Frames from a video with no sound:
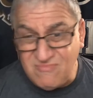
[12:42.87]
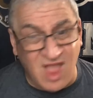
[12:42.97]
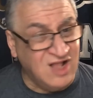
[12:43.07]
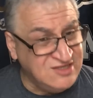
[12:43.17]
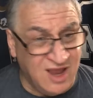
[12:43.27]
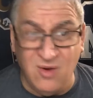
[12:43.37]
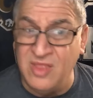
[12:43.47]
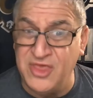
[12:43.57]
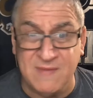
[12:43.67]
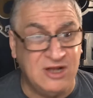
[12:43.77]
I'll tell you one
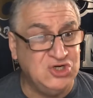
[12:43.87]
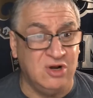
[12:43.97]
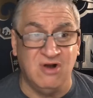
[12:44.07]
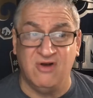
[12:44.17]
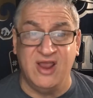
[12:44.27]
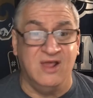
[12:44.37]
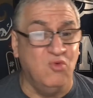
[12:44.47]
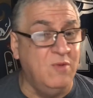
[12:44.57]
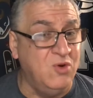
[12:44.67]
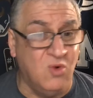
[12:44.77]
thing about Jordan Rodriguez.
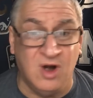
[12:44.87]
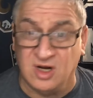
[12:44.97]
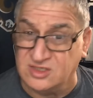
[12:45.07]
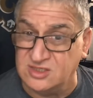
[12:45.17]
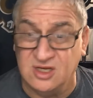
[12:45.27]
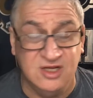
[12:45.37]
Woman works.